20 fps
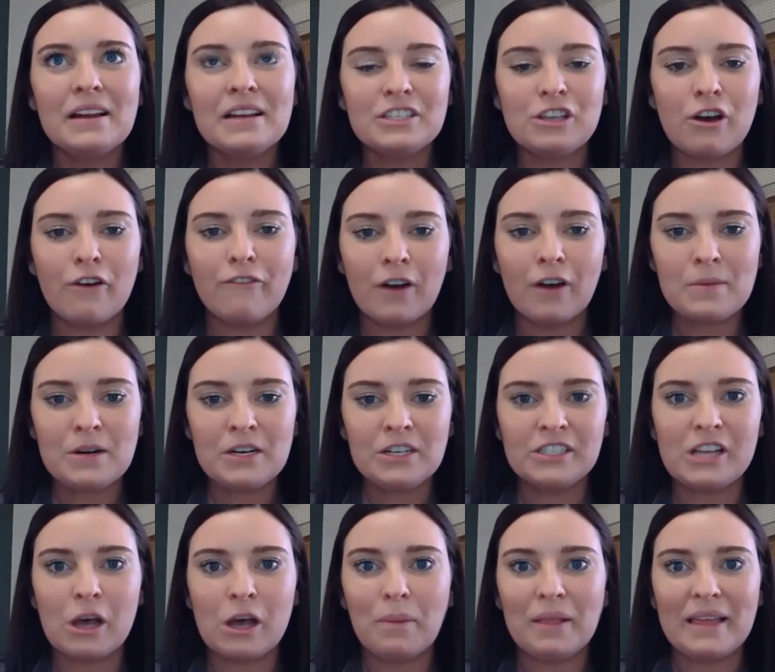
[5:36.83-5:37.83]
So farmers,
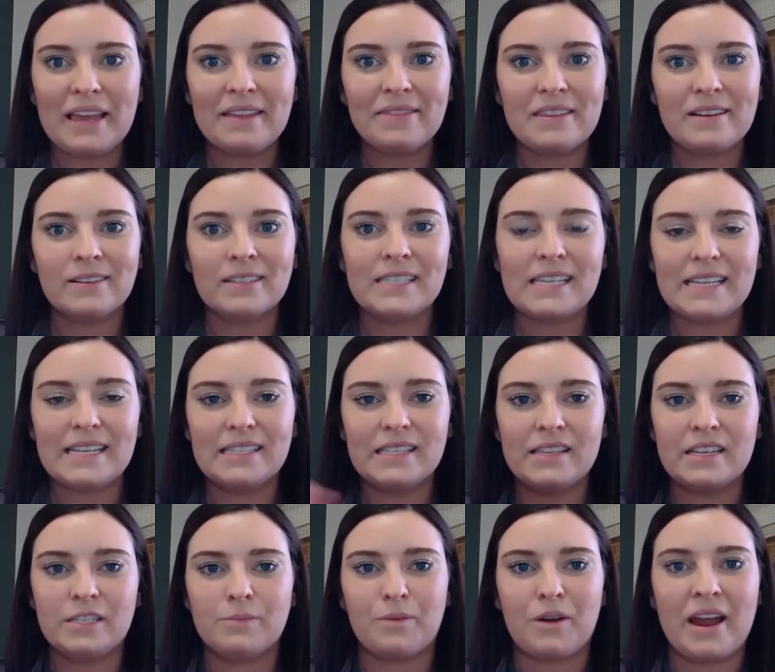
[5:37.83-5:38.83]
they'll plant their seeds in
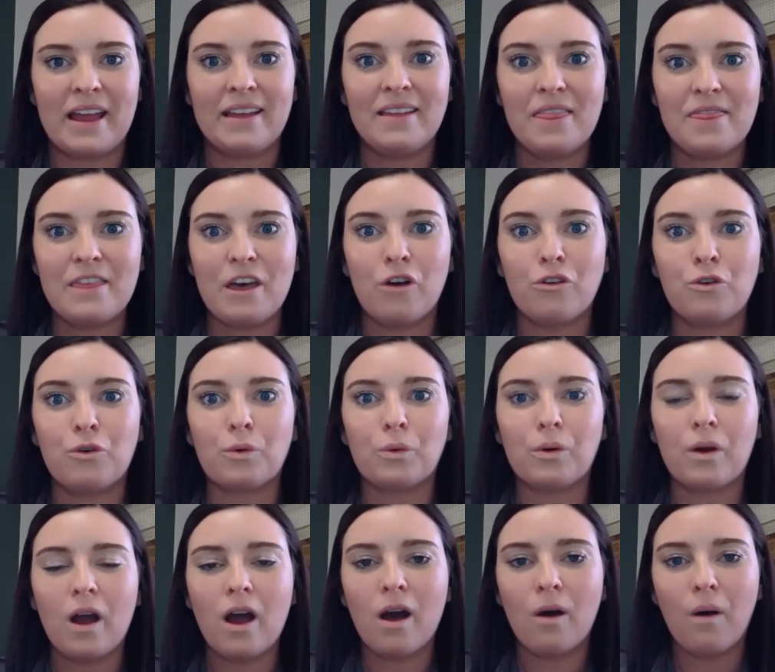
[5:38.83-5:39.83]
the spring, they'll
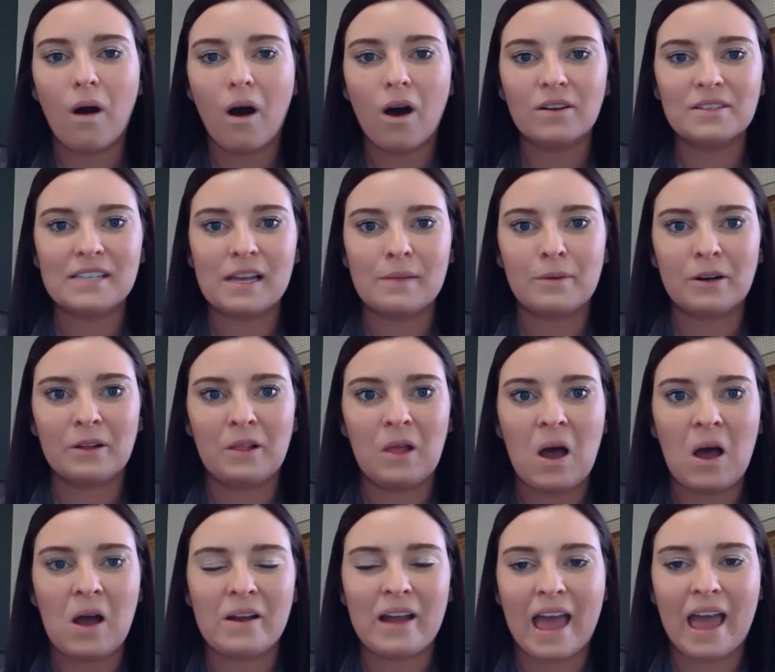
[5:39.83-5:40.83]
grow all summer long,